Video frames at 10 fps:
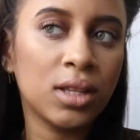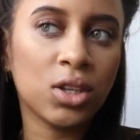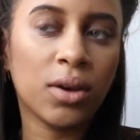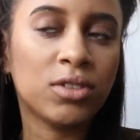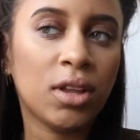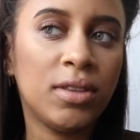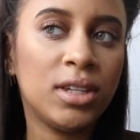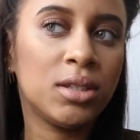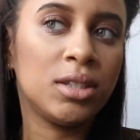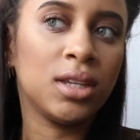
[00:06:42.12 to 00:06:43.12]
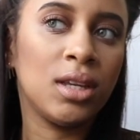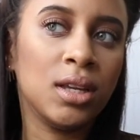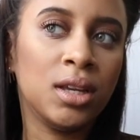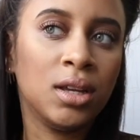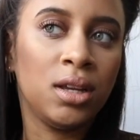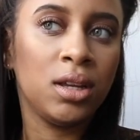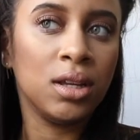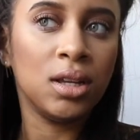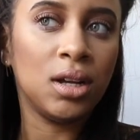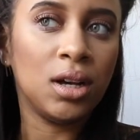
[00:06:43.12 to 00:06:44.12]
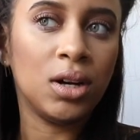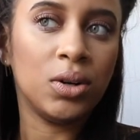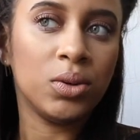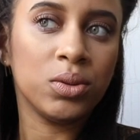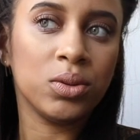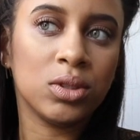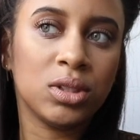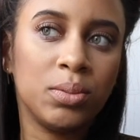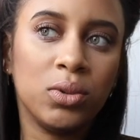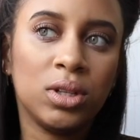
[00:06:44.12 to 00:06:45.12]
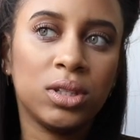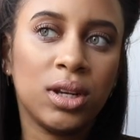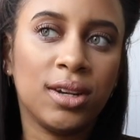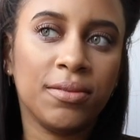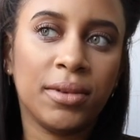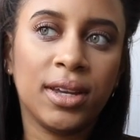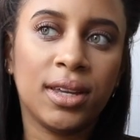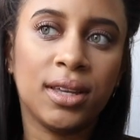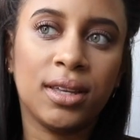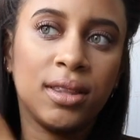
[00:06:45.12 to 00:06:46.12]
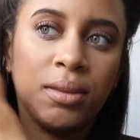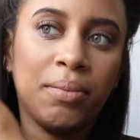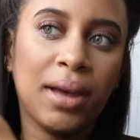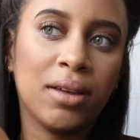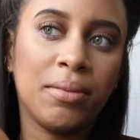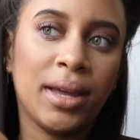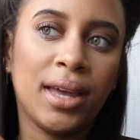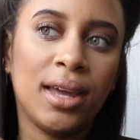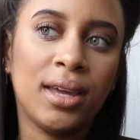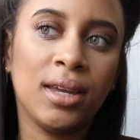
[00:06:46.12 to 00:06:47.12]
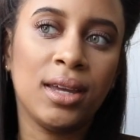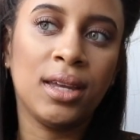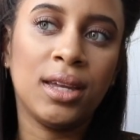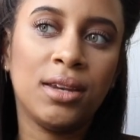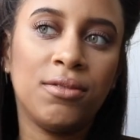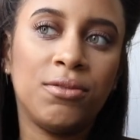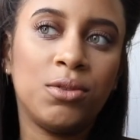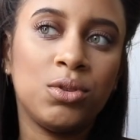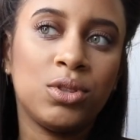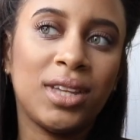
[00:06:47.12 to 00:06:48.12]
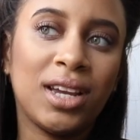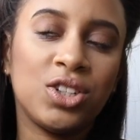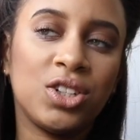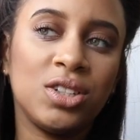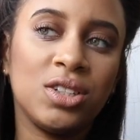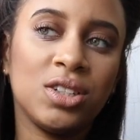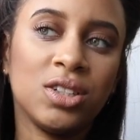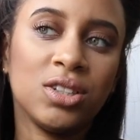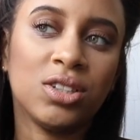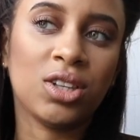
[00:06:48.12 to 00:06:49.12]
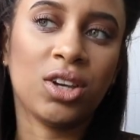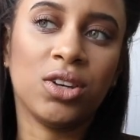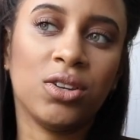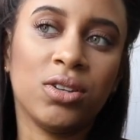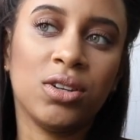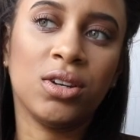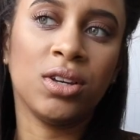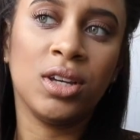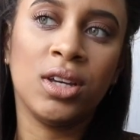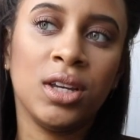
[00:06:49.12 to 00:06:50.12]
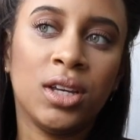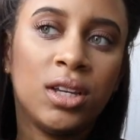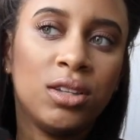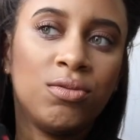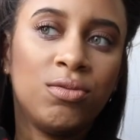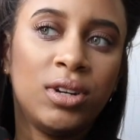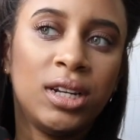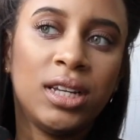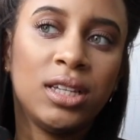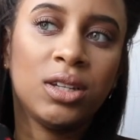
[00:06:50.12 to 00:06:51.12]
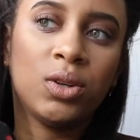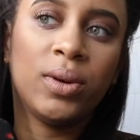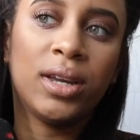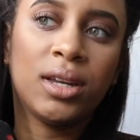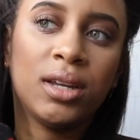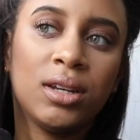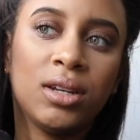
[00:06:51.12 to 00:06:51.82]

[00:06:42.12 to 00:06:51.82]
So I've done this whole smaller side of my back of my hair in four sections. So this really is a quick